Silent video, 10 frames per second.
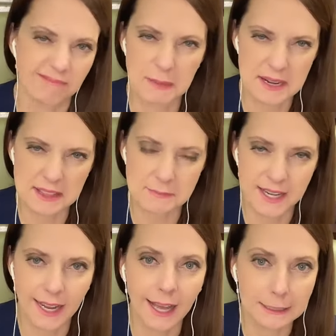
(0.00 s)
maybe not that
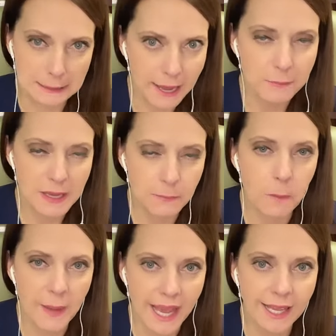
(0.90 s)
many, a lot of
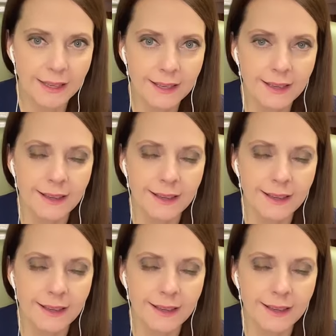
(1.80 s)
people make